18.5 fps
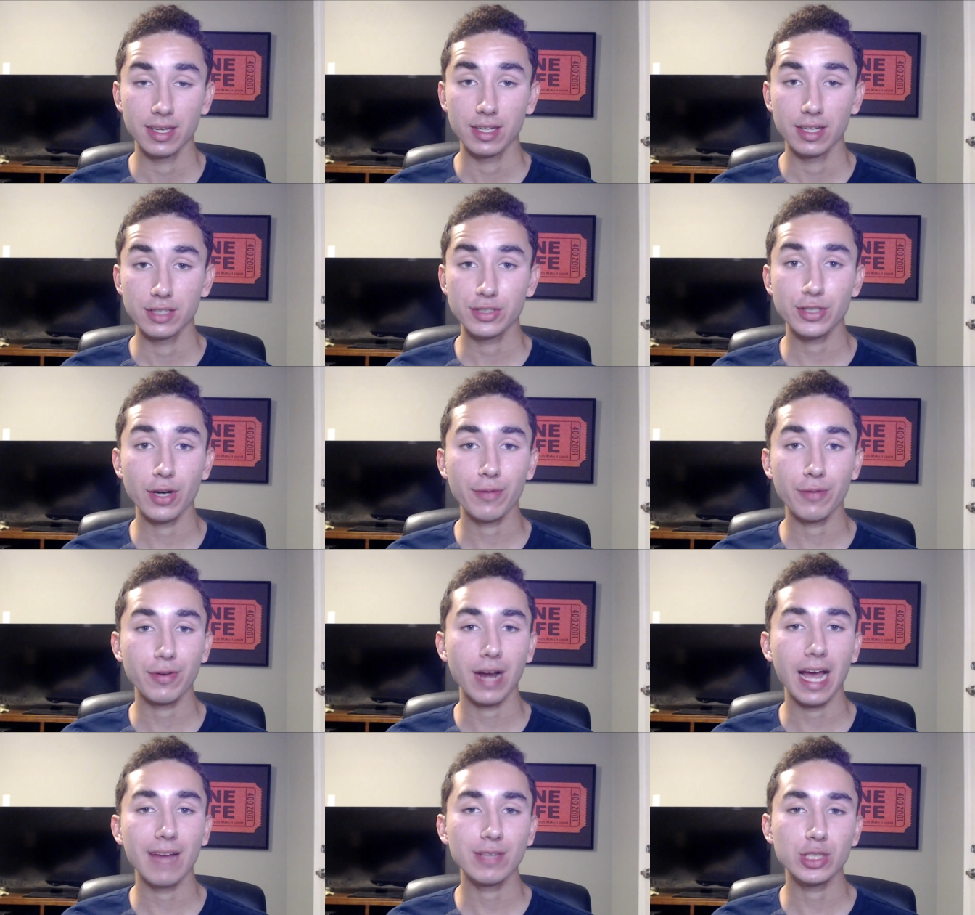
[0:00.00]
So if
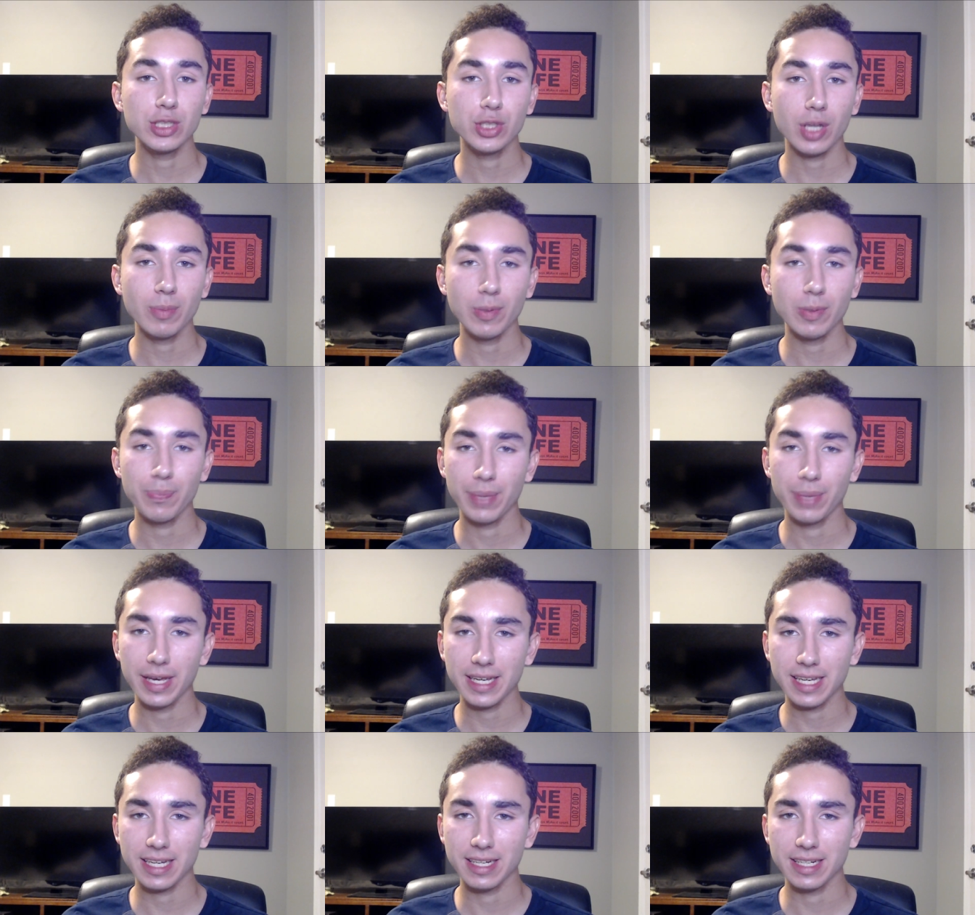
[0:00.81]
you're having trouble
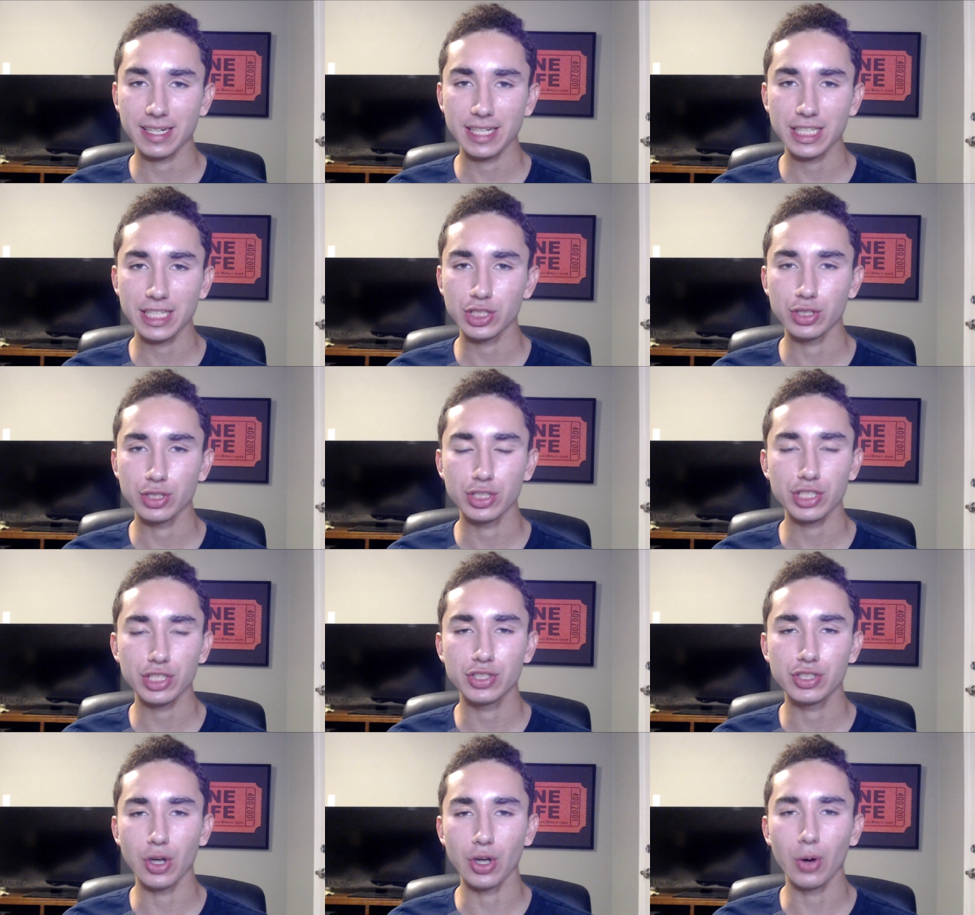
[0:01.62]
picking a niche, you
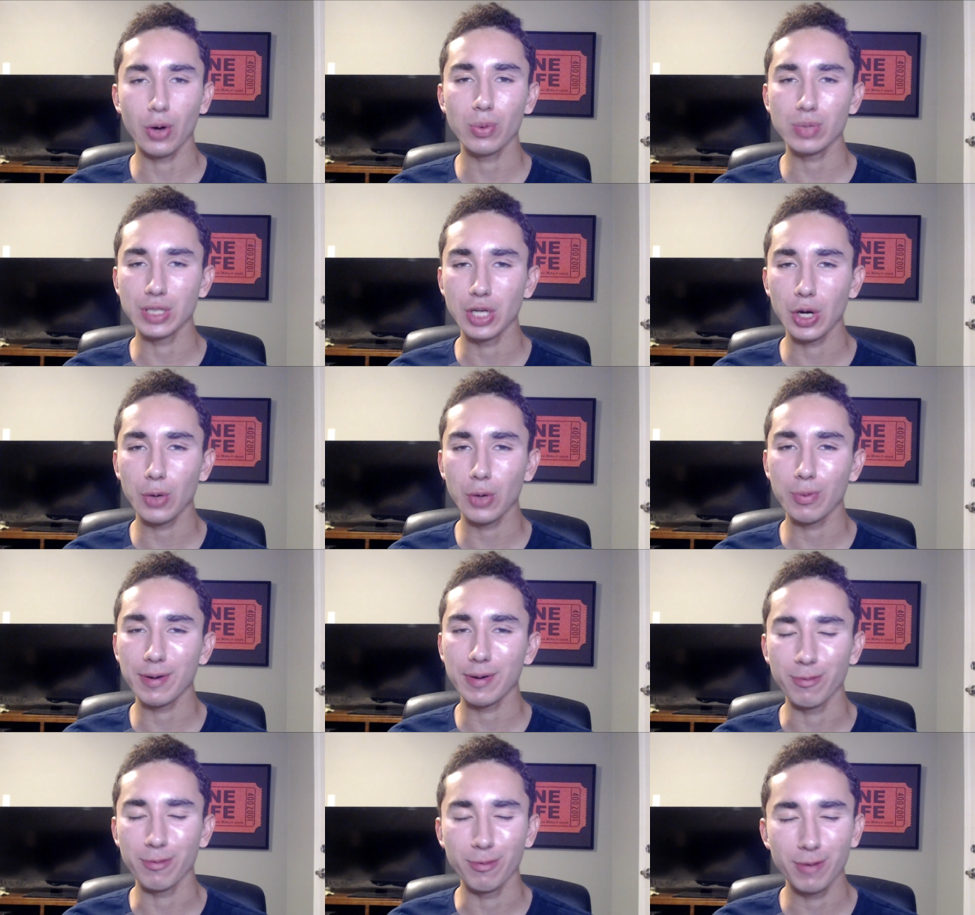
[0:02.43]
just don't know
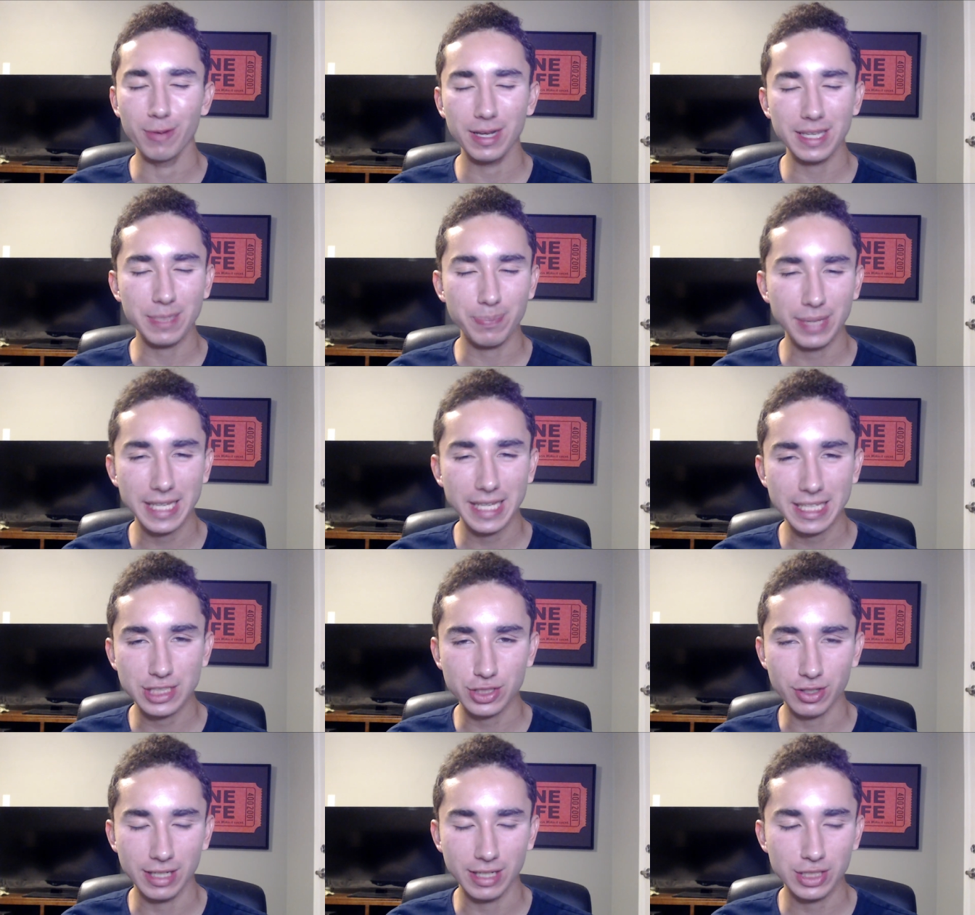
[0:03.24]
what really
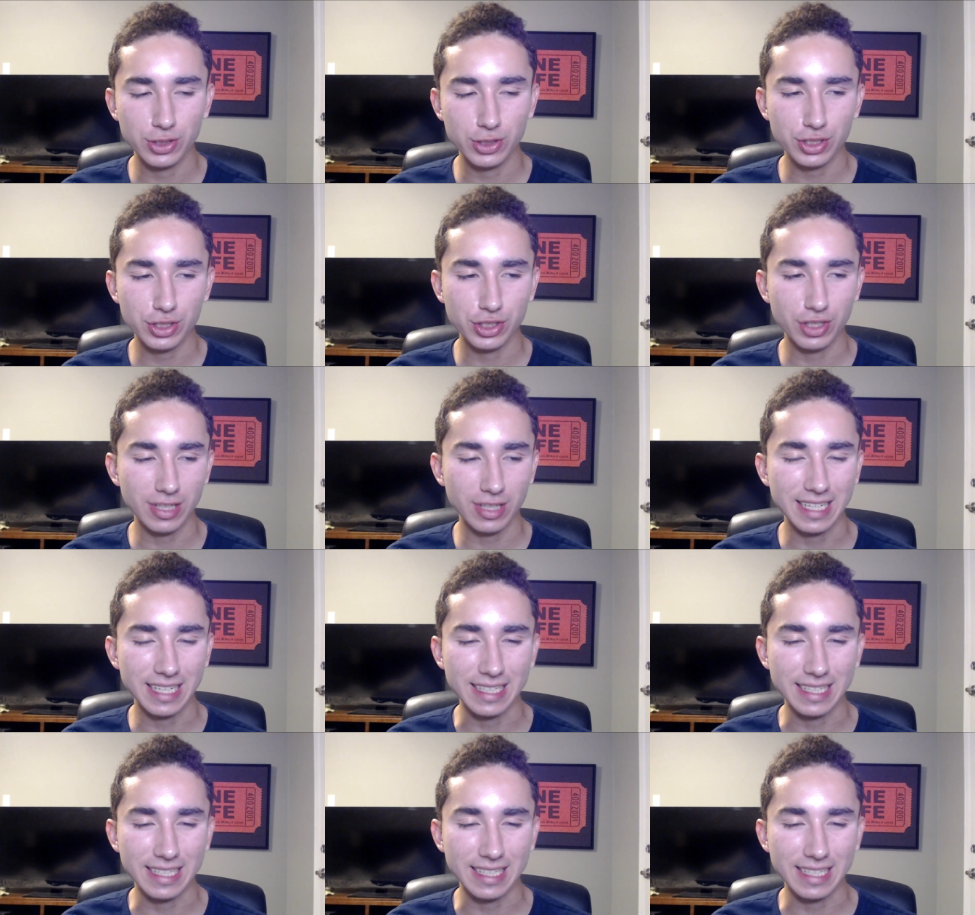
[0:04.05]
piques your interest, you're like